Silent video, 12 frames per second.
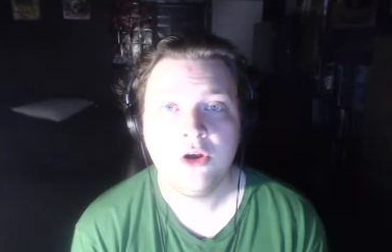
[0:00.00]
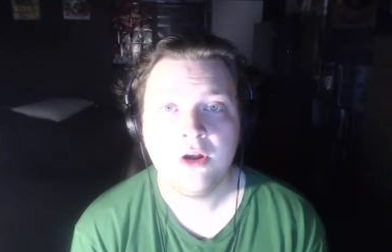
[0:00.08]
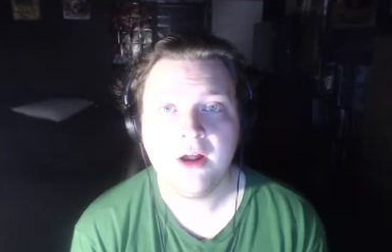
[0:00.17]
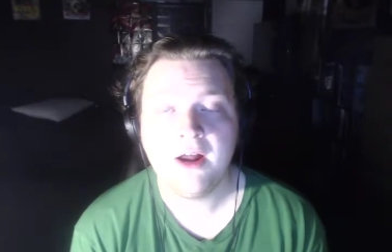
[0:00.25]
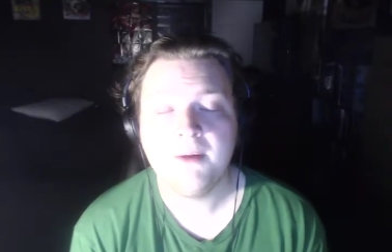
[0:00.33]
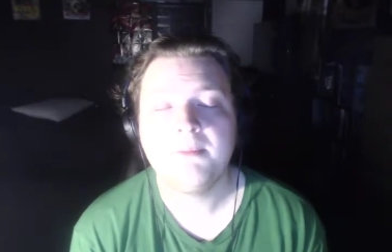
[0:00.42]

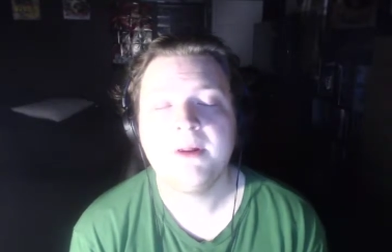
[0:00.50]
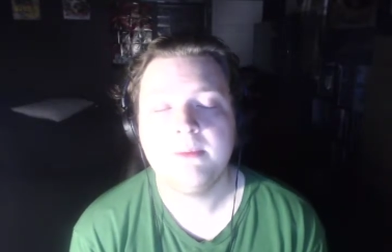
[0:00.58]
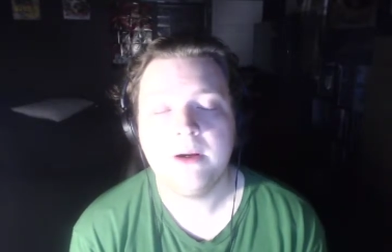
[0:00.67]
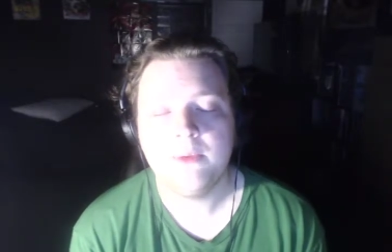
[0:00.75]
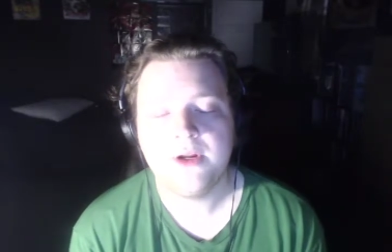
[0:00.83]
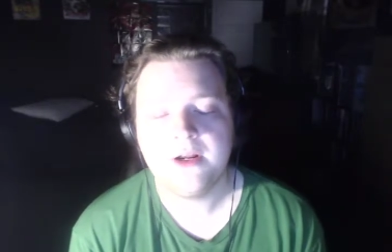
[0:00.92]
uh, played
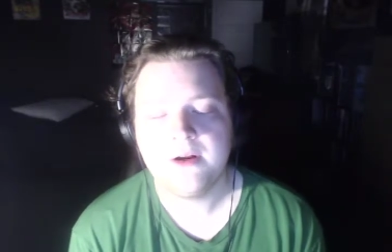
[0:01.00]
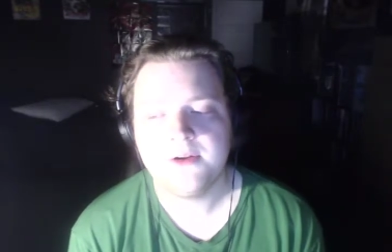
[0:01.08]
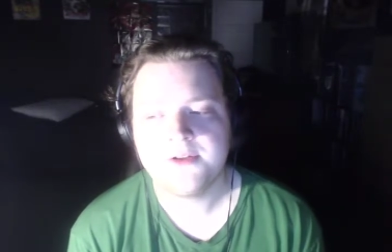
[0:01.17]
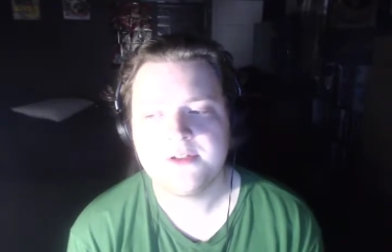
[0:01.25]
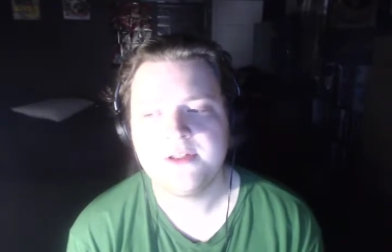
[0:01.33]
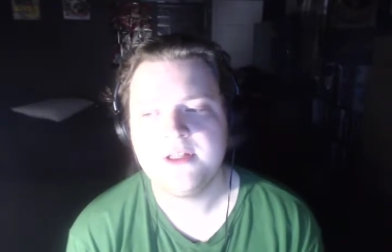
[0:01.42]
by Woody
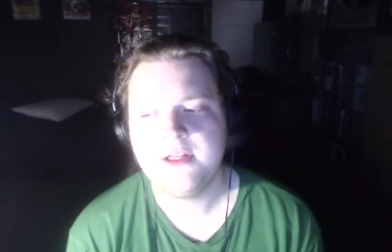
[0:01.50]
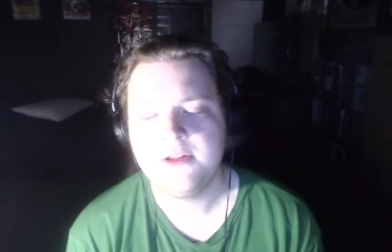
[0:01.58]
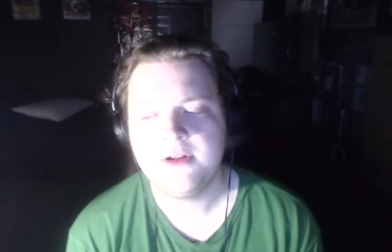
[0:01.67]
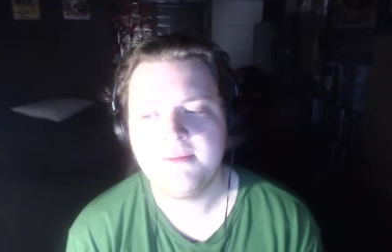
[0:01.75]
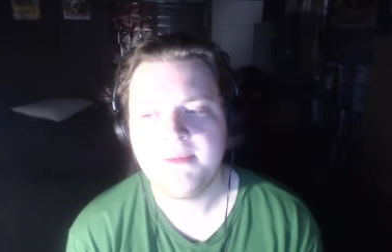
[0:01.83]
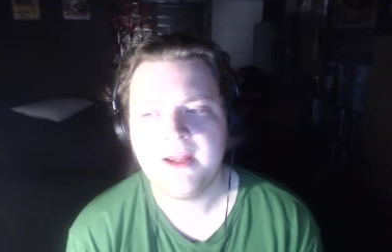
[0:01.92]
Harrelson, the
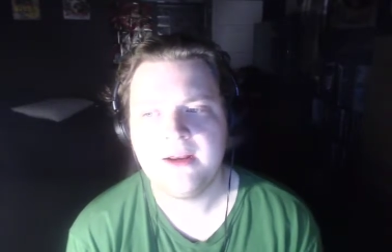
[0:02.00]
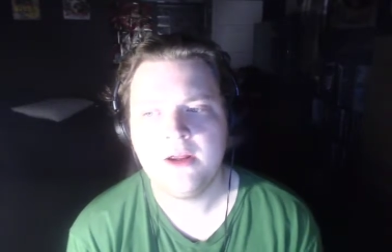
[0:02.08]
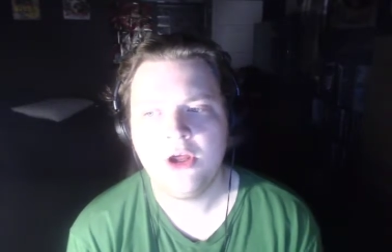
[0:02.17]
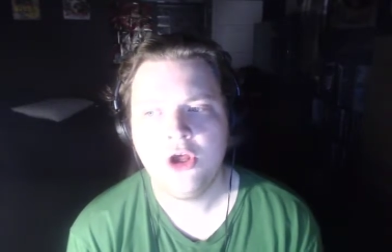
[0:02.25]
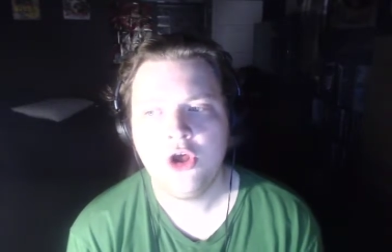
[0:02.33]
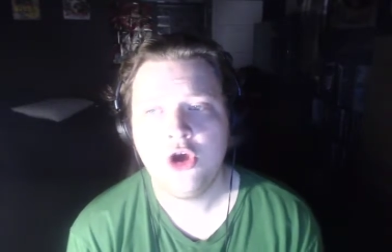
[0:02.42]
other hitman,
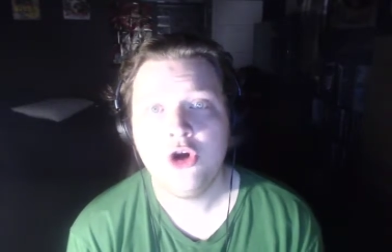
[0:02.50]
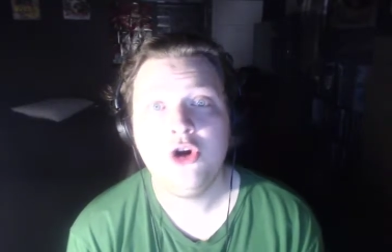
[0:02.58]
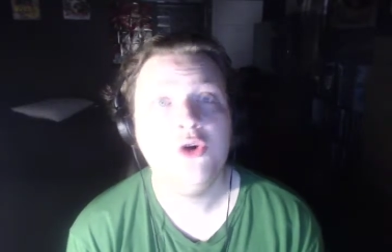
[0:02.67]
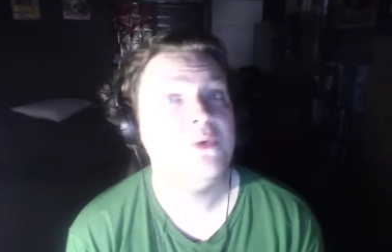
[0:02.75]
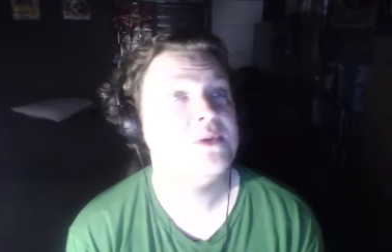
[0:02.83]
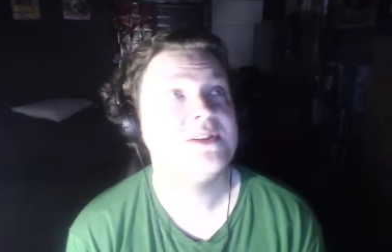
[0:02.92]

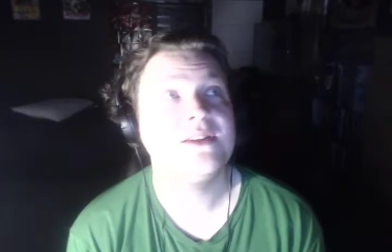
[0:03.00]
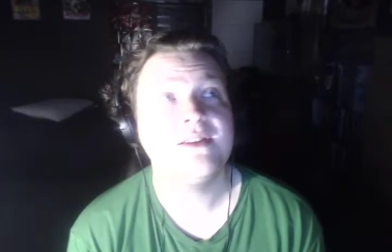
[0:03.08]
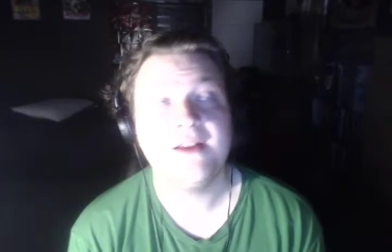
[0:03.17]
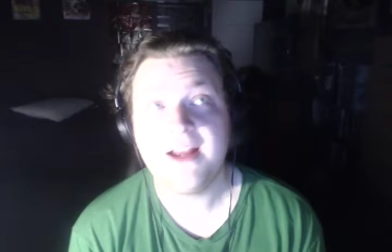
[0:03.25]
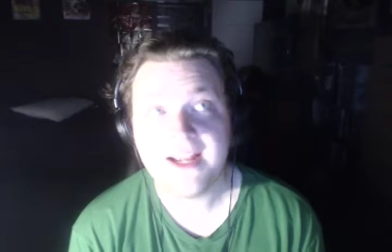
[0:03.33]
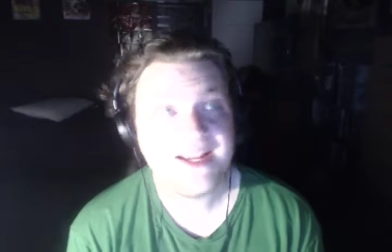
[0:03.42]
who was
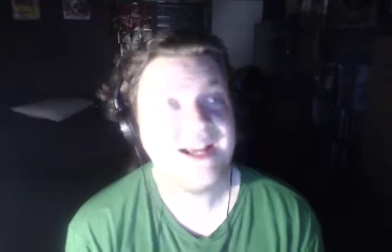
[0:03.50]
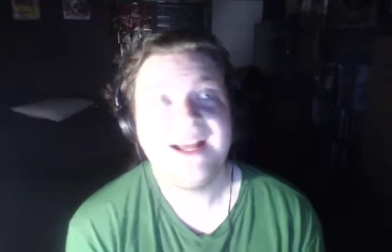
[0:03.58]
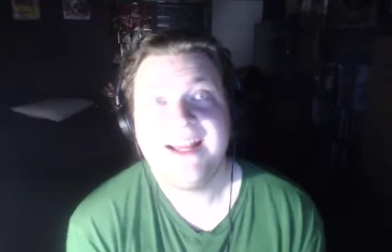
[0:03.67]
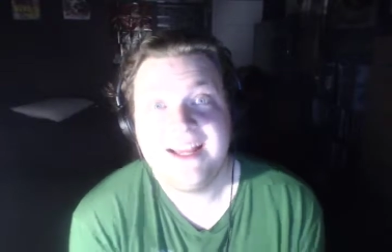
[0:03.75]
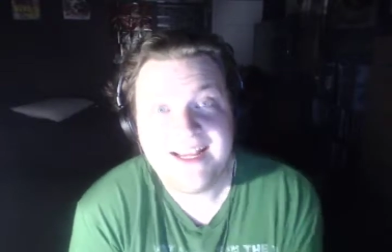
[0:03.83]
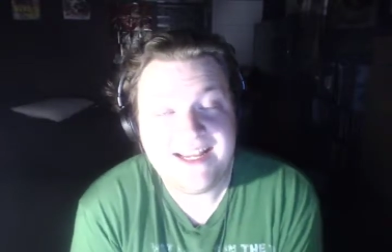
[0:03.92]

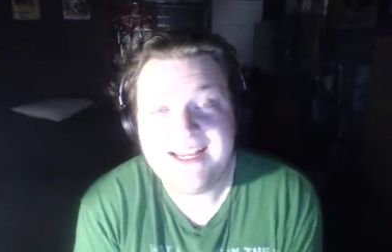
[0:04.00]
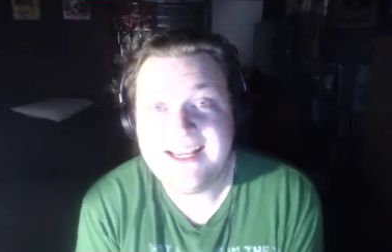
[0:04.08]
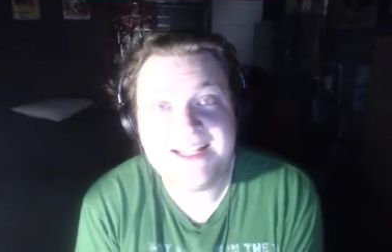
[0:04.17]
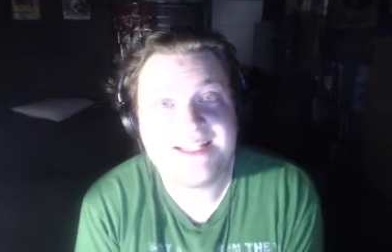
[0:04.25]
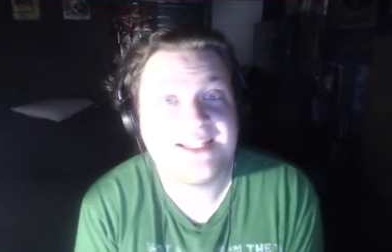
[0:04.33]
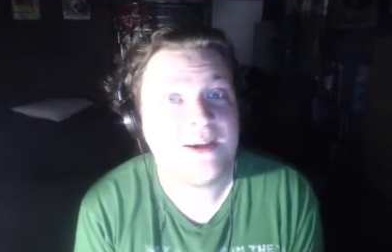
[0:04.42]

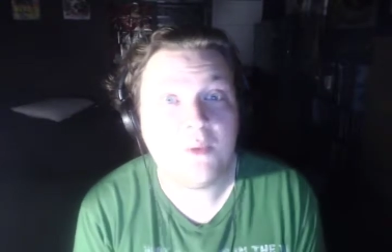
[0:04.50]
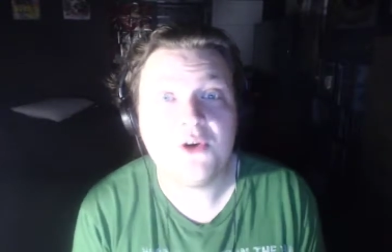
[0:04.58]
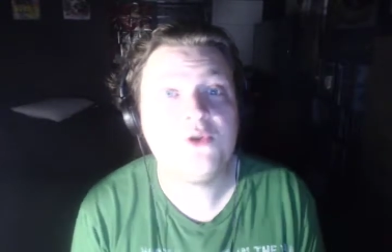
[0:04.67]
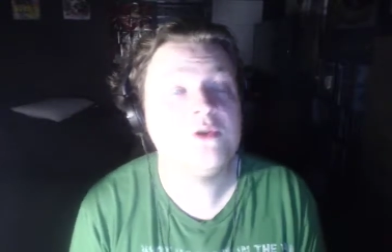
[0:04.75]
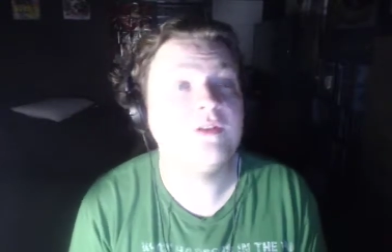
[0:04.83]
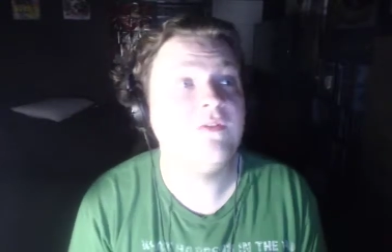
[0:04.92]
he's someone
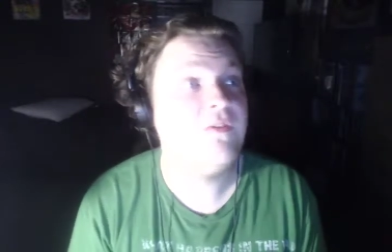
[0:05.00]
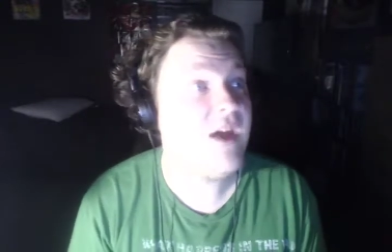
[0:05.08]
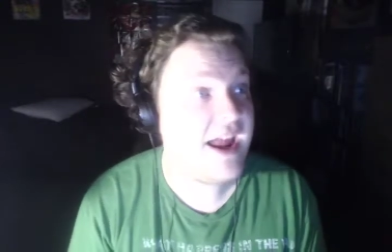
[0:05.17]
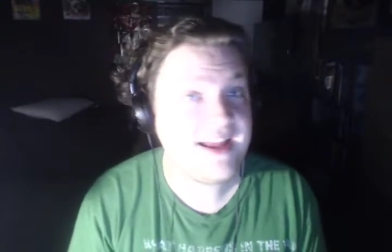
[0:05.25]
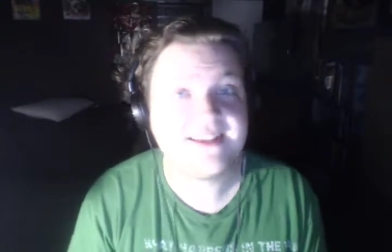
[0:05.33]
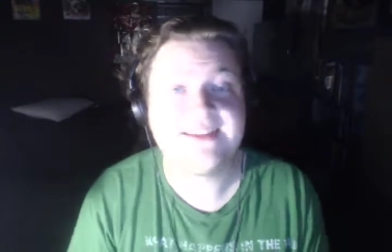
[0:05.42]
who's
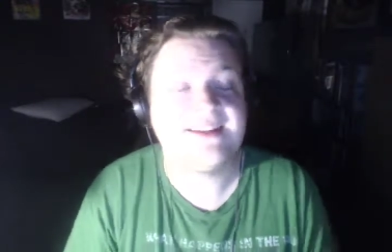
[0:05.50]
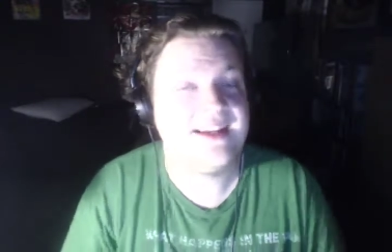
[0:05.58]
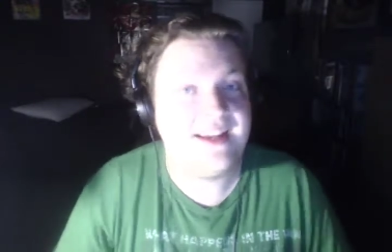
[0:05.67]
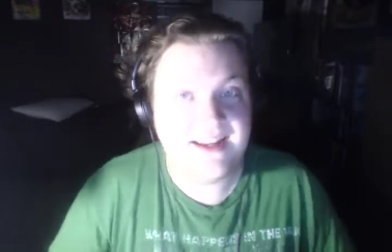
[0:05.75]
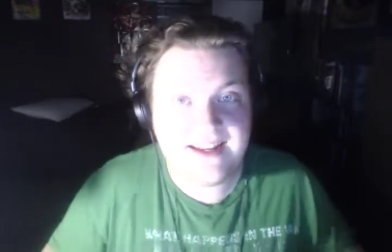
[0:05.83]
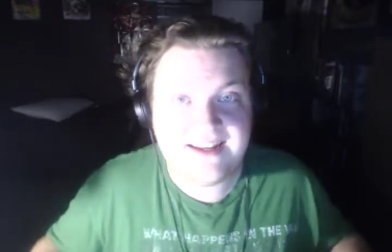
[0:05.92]
advanced
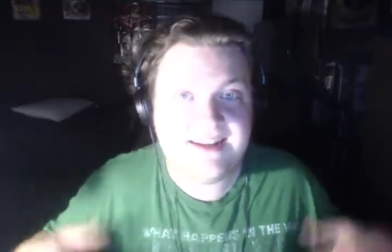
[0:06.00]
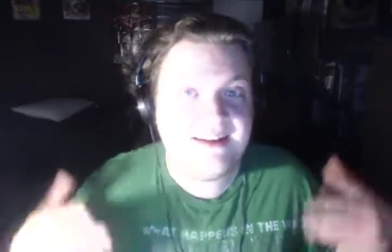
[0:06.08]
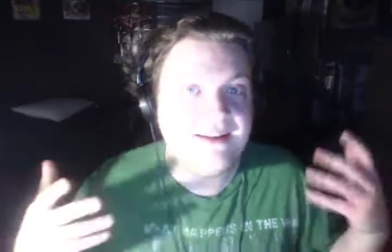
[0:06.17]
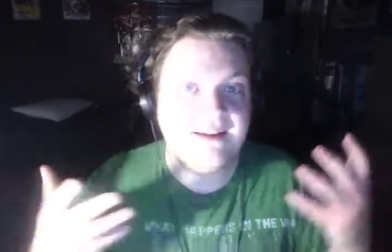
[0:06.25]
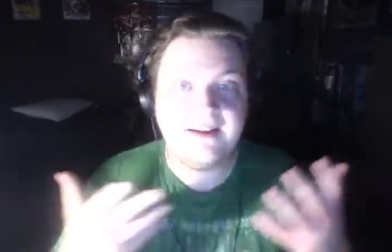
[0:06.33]
in